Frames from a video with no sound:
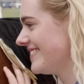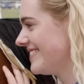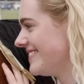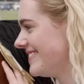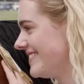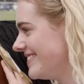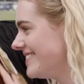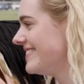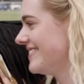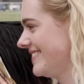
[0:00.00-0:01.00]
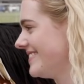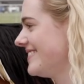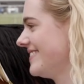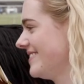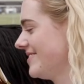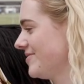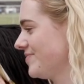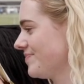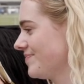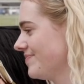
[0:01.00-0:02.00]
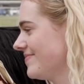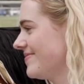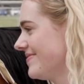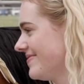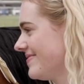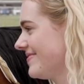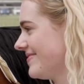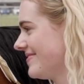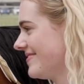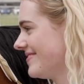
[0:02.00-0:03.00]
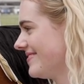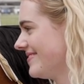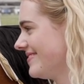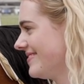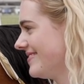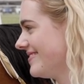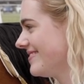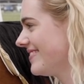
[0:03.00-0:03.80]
This person isn't speaking.